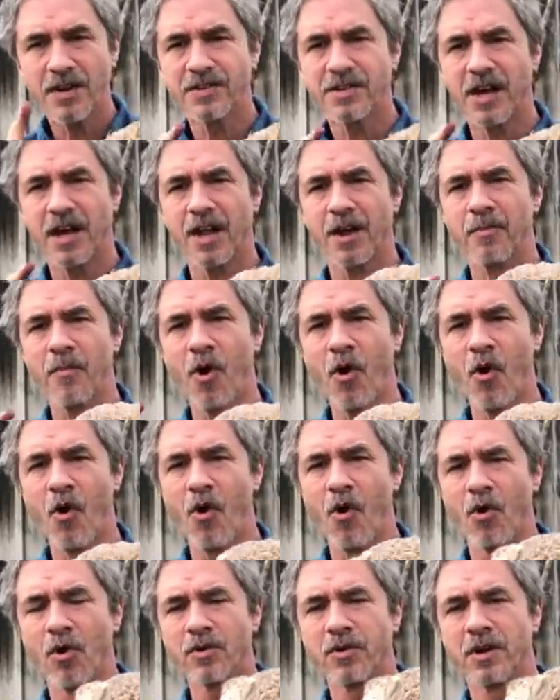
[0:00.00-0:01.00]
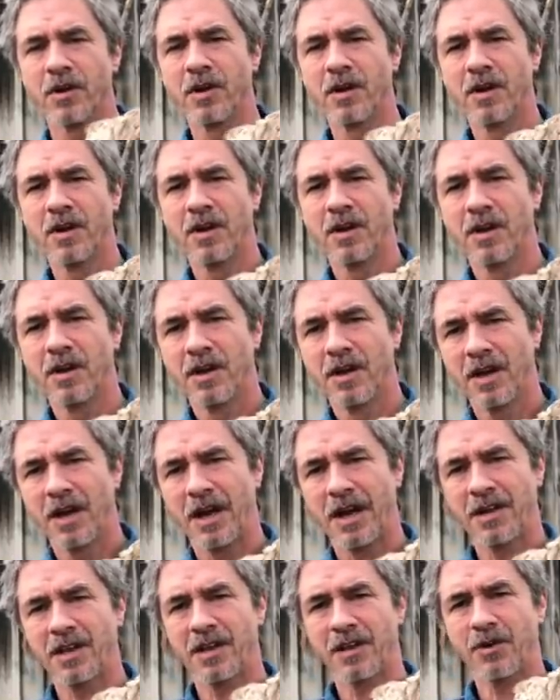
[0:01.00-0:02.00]
tell him hold.
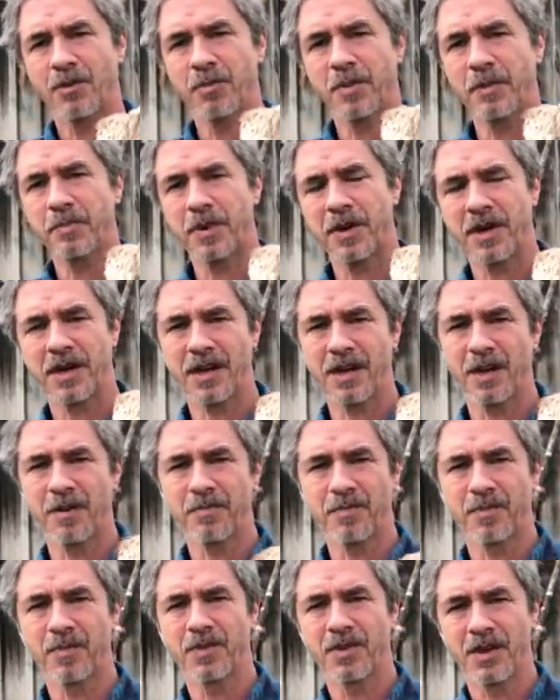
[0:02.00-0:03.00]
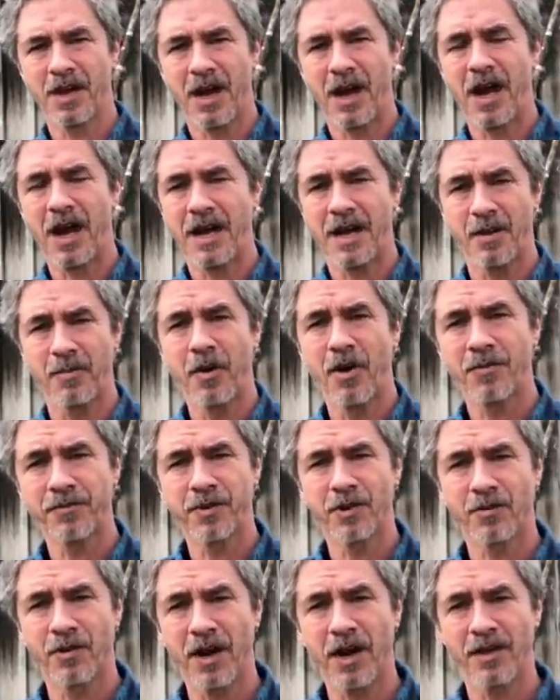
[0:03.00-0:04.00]
And then he'll be picking up the item off
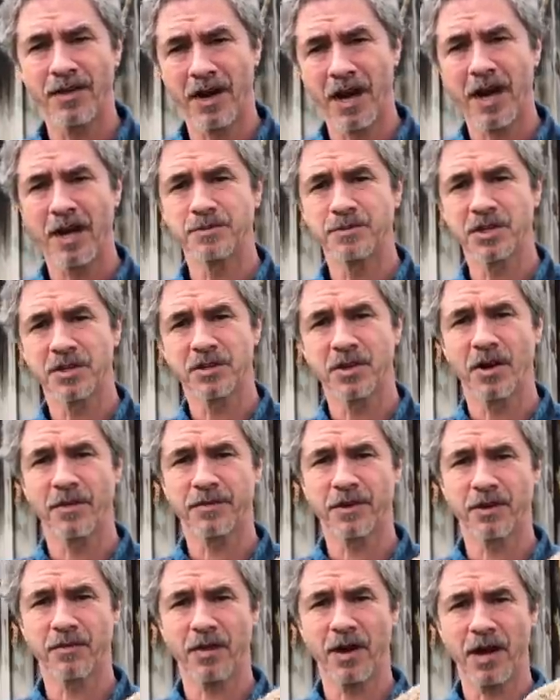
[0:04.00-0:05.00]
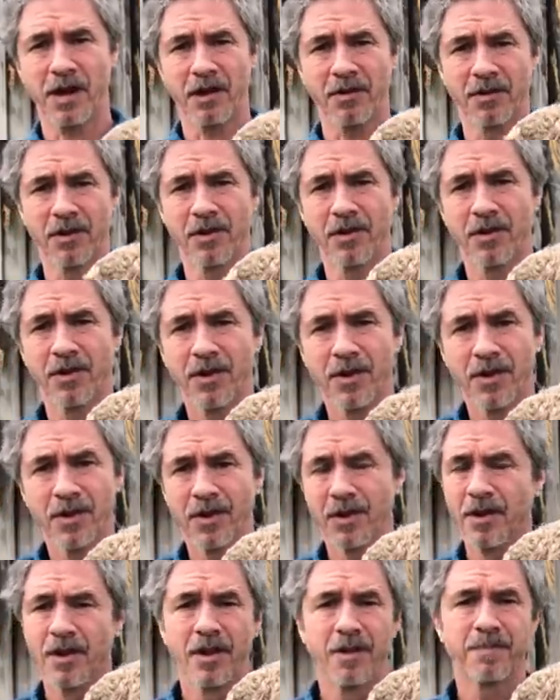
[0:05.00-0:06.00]
the ground, the object off the ground.
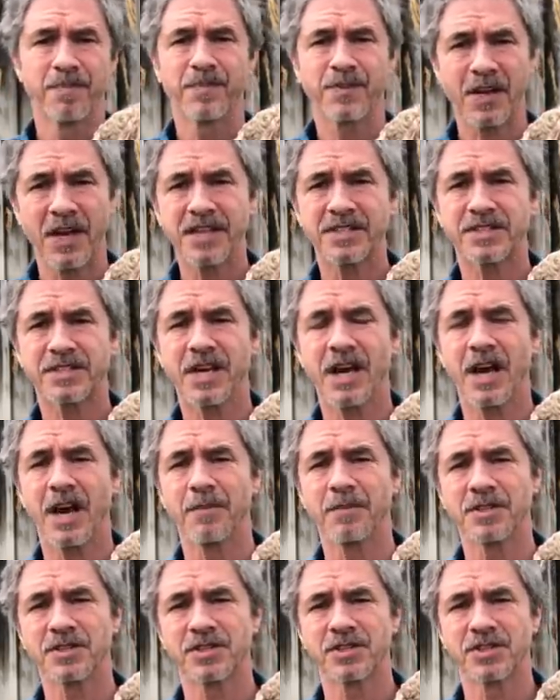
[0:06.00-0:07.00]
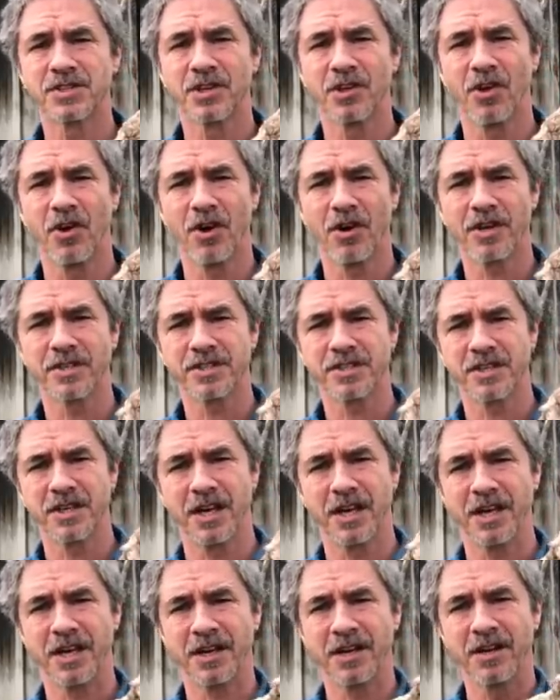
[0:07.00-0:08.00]
Takes time. This is the longest
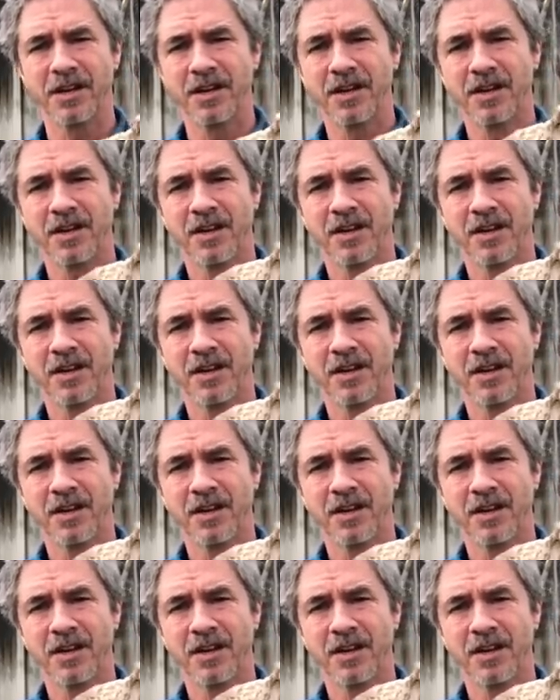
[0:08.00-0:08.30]
thing,